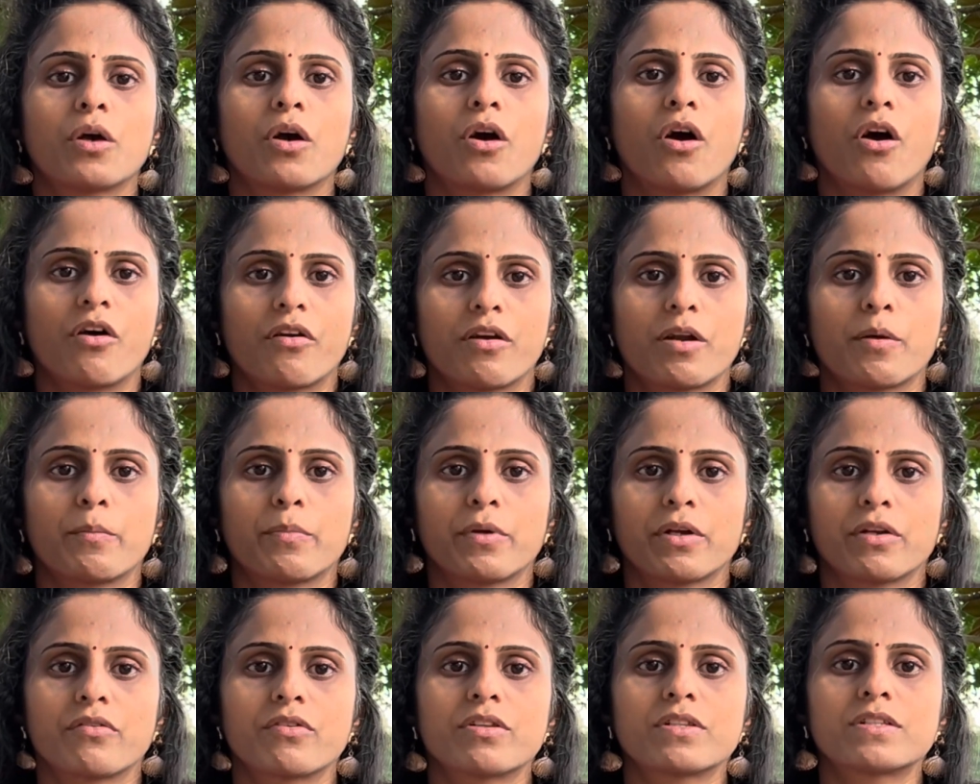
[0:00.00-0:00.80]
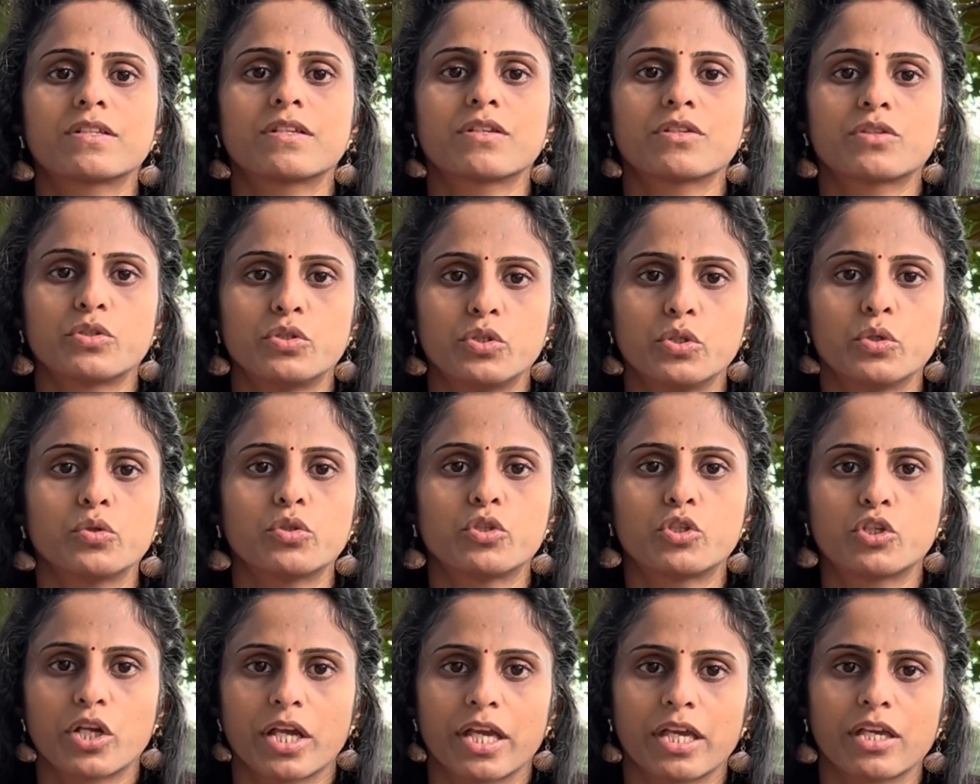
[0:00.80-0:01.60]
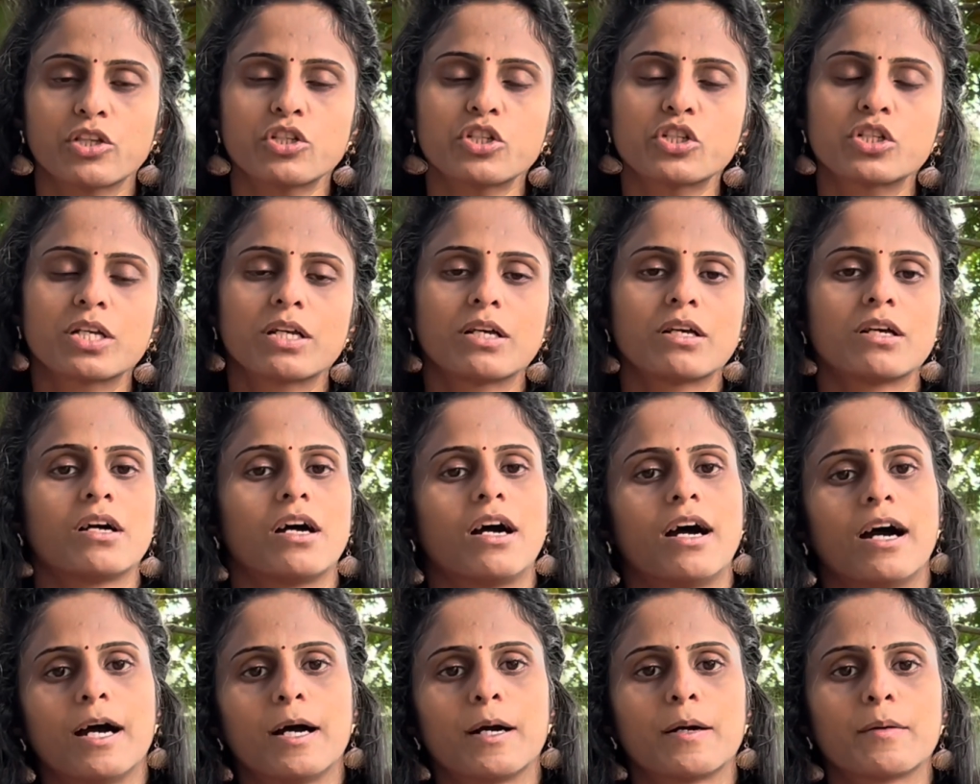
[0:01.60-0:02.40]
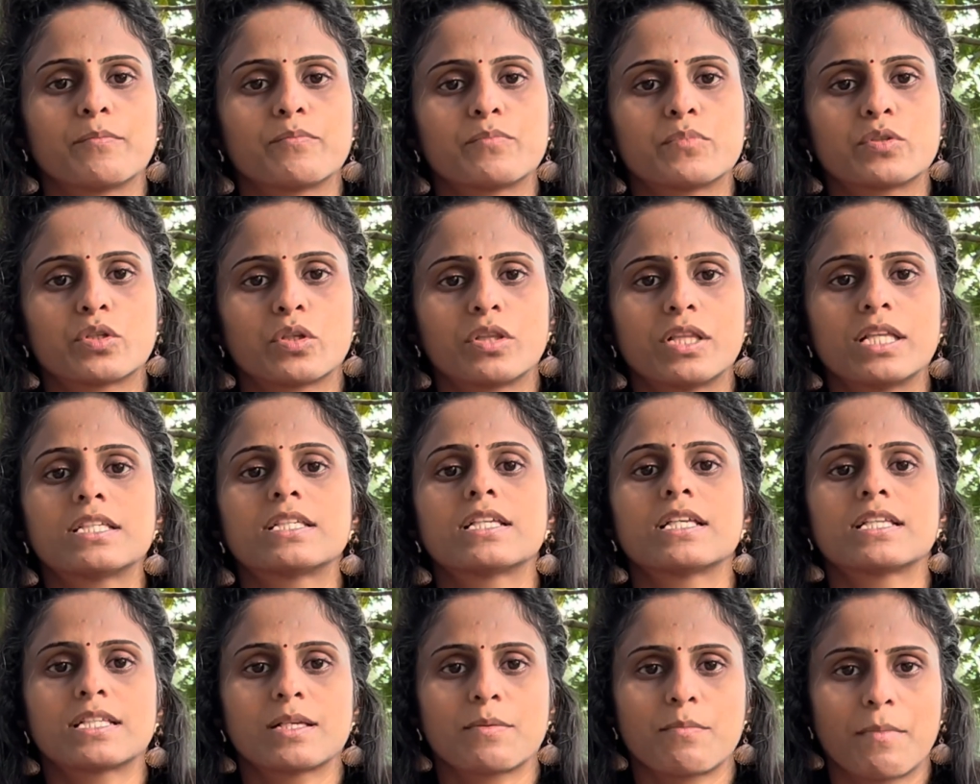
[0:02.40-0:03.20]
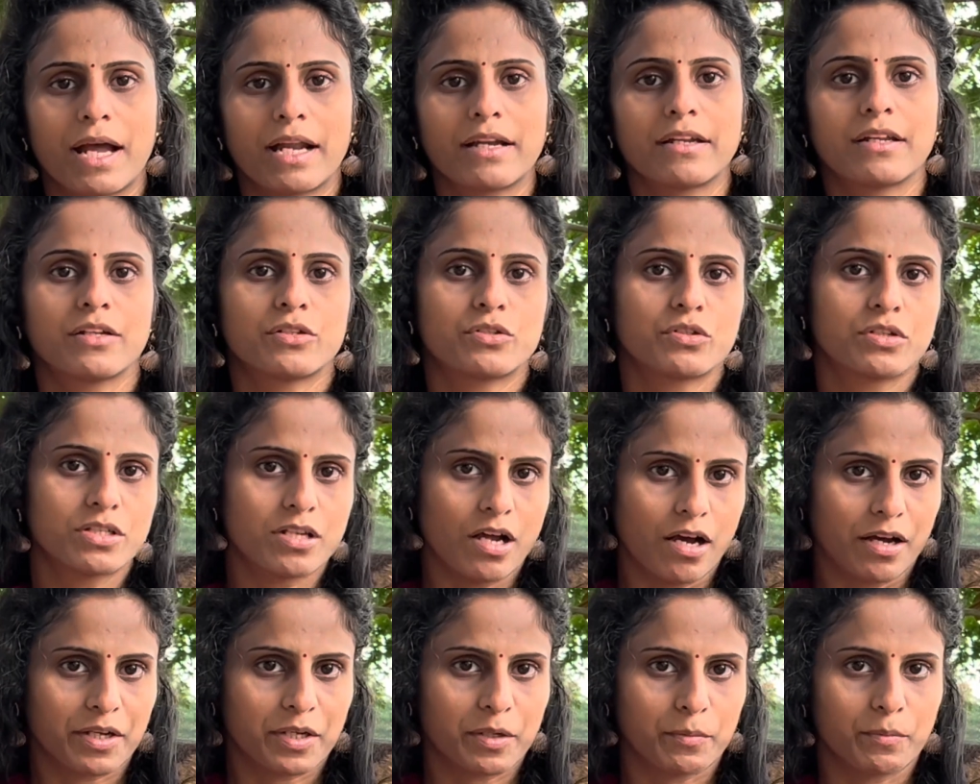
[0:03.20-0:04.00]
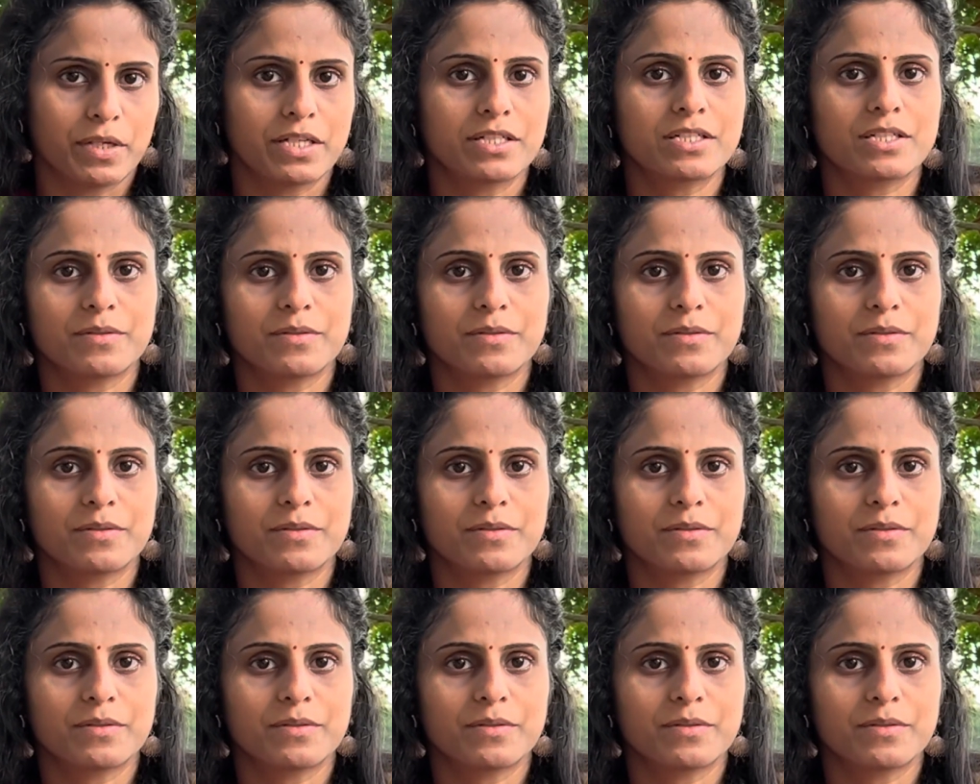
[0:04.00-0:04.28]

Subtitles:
our appearances do change. So this is a mandatory document.